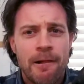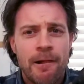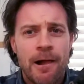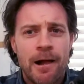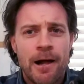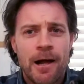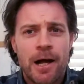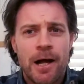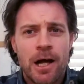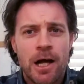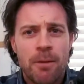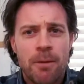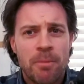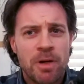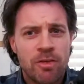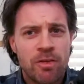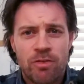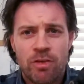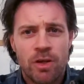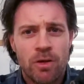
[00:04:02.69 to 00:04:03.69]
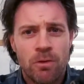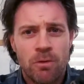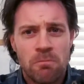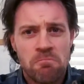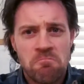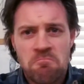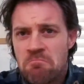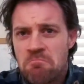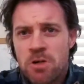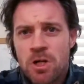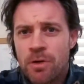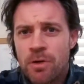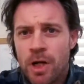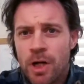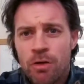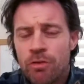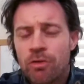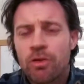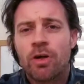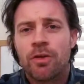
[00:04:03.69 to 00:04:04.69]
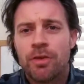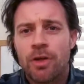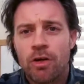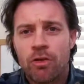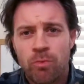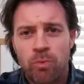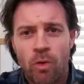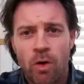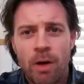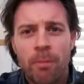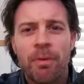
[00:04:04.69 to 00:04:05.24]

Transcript: until, who knows, God knows what.